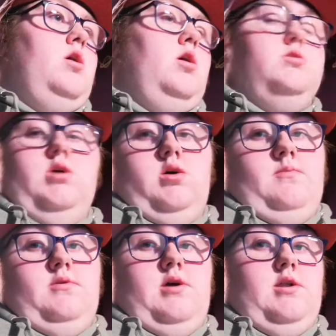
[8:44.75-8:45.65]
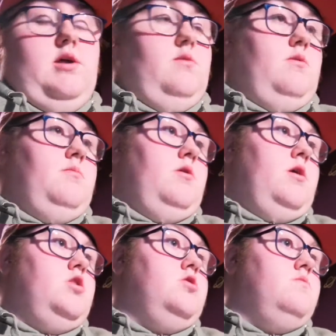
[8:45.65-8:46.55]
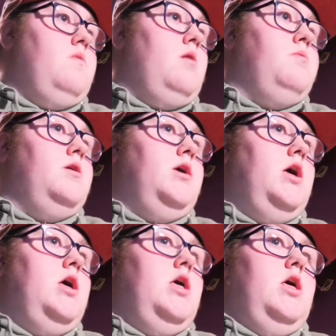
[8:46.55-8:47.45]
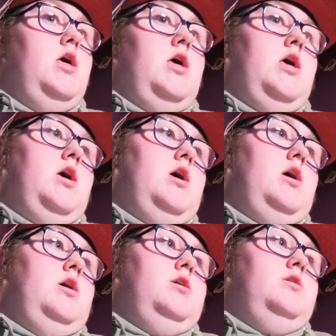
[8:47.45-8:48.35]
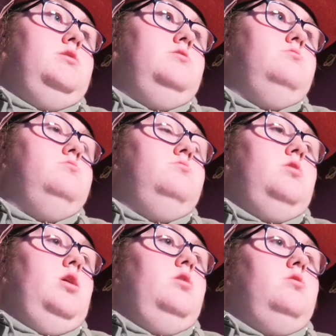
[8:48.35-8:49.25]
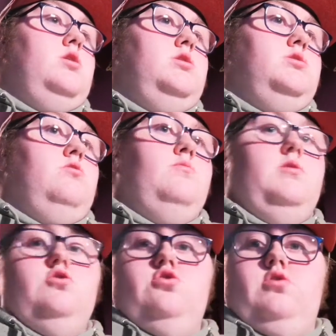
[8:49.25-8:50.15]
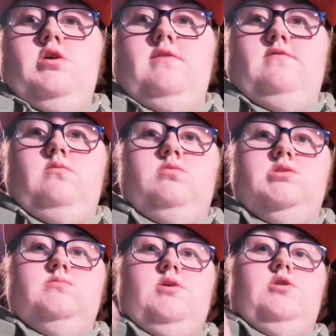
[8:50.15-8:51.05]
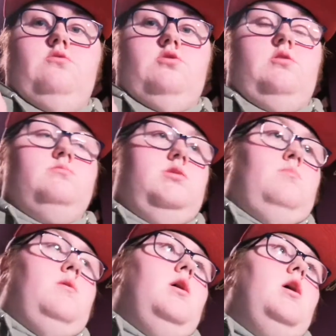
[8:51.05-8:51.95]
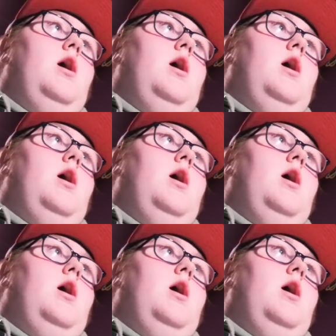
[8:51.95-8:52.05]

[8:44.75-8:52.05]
I'll talk about that anyway, my reactions properly. And yeah, guys, I hope you did enjoy. If you did, please smash a huge thumbs up.